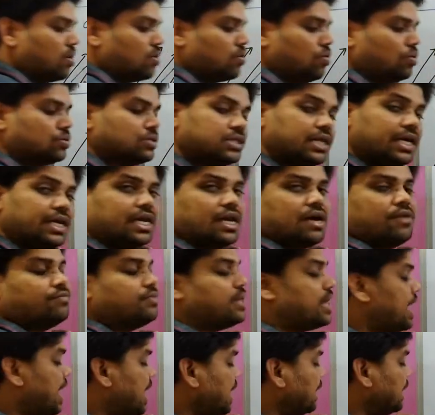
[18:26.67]
cosine of the
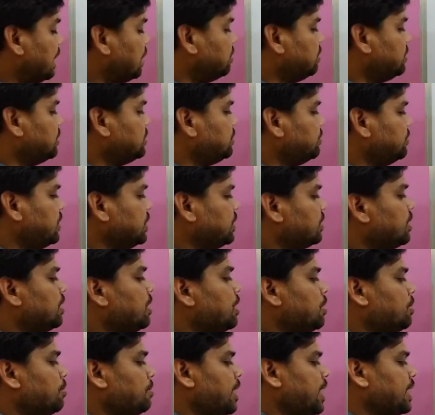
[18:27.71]
angle between
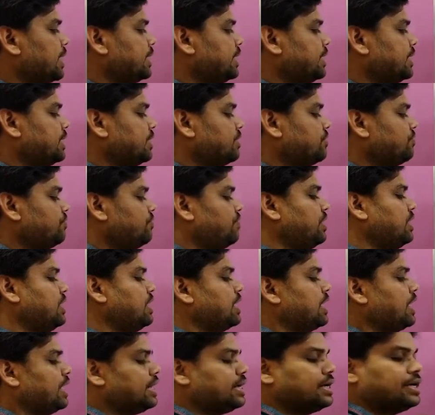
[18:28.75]
magnetic field
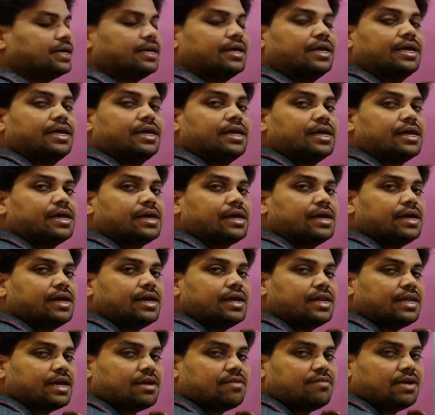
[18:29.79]
and
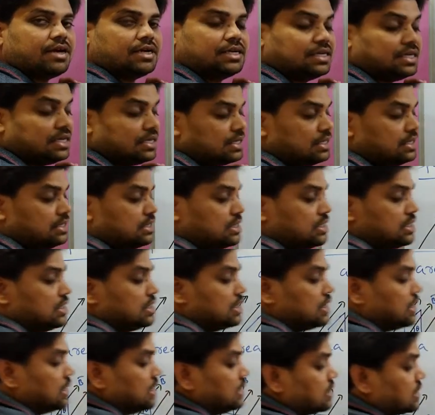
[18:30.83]
area vector is
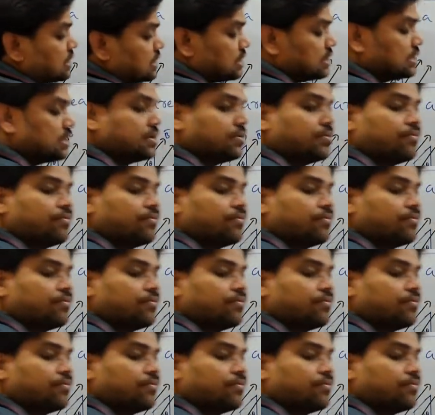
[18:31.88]
increased,